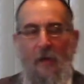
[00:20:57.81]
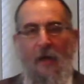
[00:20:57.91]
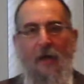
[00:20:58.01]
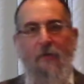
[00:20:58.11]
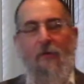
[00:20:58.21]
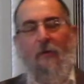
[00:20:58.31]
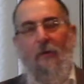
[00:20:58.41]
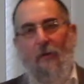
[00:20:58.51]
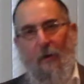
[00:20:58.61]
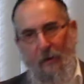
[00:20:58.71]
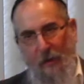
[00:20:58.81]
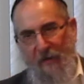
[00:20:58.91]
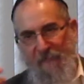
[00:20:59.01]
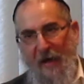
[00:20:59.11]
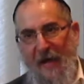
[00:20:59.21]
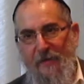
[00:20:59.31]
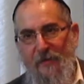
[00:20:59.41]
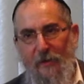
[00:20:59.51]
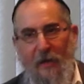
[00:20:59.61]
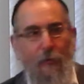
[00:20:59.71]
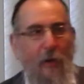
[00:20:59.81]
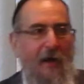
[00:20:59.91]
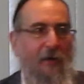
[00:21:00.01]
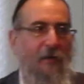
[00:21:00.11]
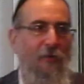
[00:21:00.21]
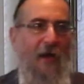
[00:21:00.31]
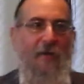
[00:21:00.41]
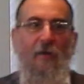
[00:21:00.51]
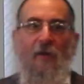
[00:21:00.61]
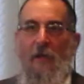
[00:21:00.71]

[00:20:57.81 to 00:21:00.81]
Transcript: and I find it ironic that